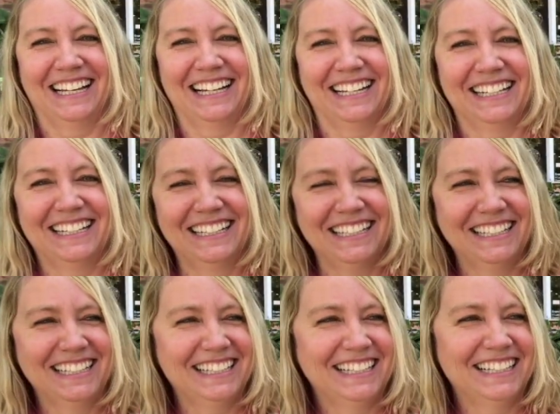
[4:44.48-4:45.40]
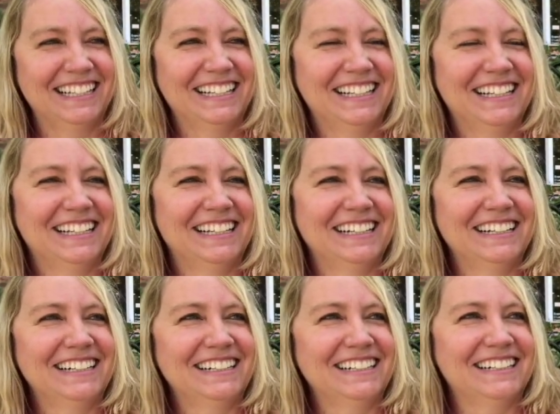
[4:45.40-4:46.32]

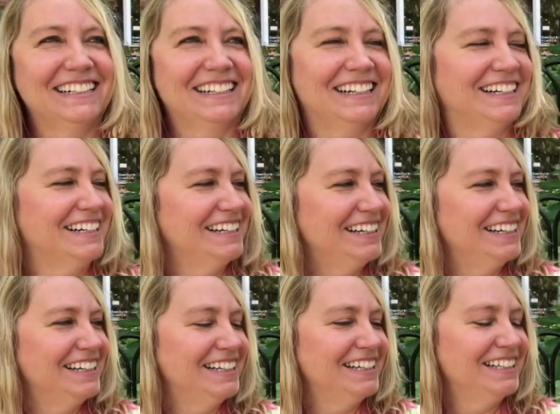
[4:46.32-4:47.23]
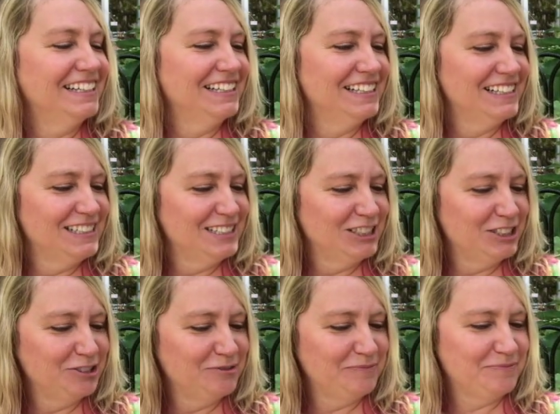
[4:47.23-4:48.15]

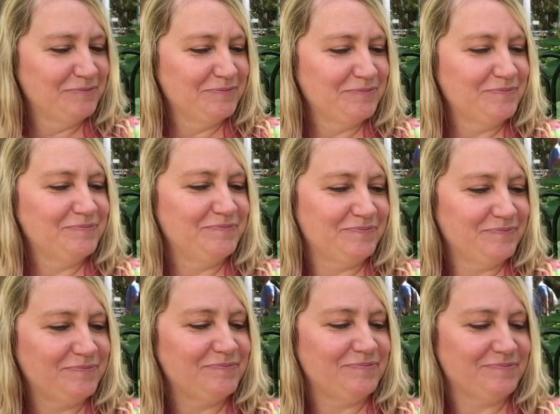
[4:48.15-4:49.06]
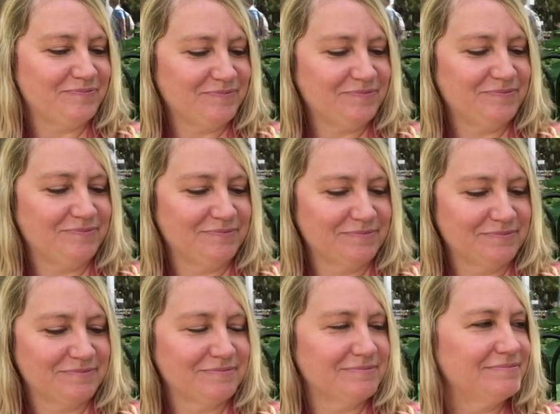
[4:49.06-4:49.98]

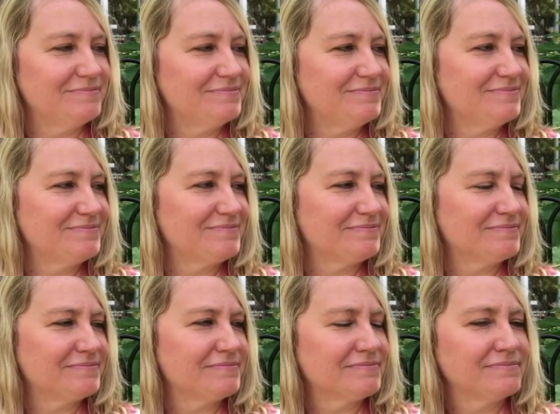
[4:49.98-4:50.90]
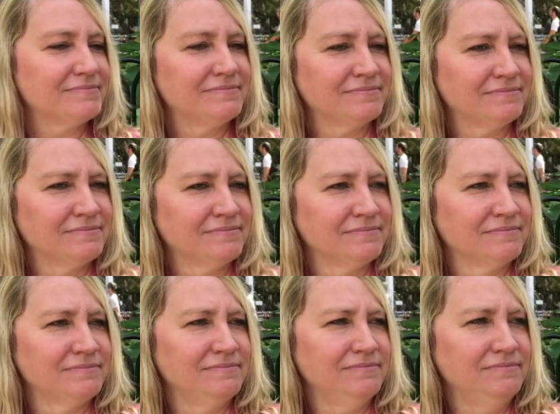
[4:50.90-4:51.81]

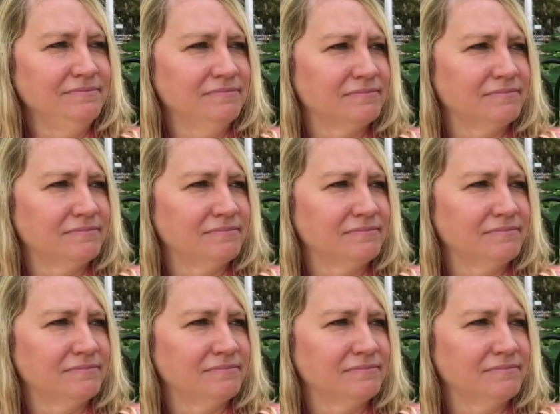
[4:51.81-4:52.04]
(silent)